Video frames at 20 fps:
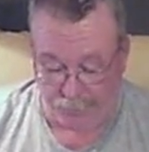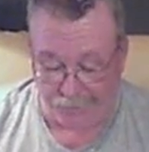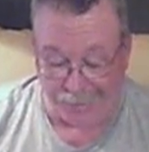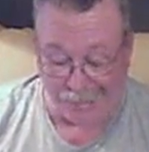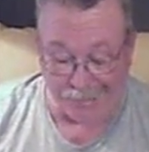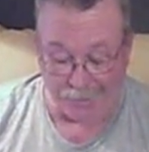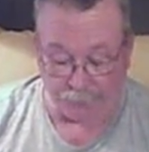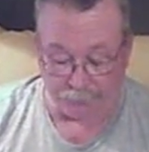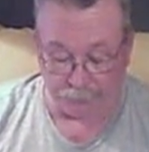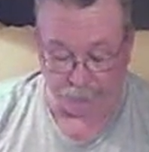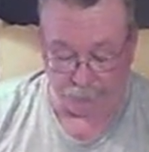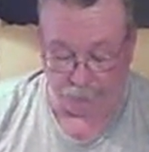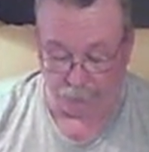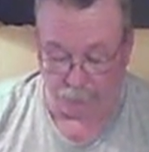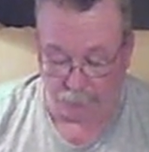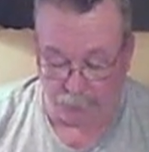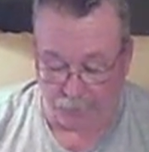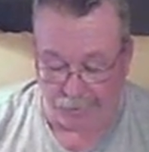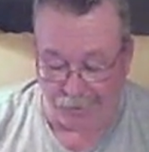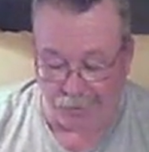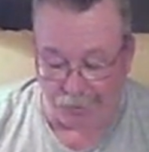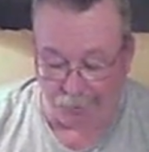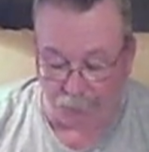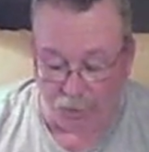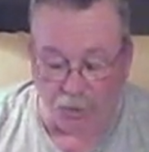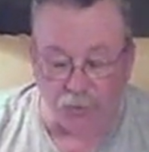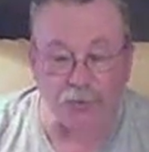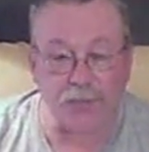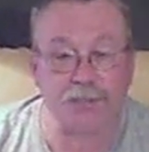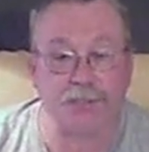Damn, now
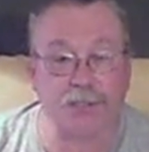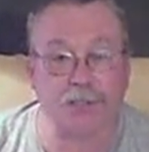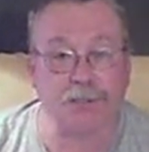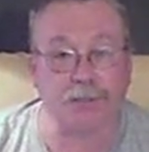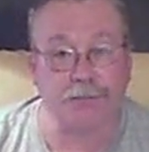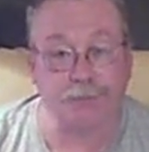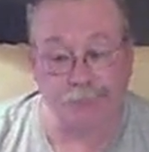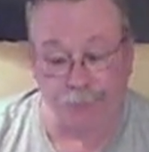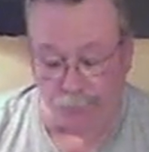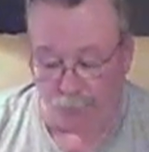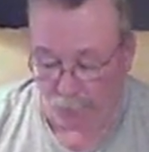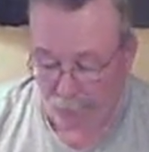I'm hungry as hell.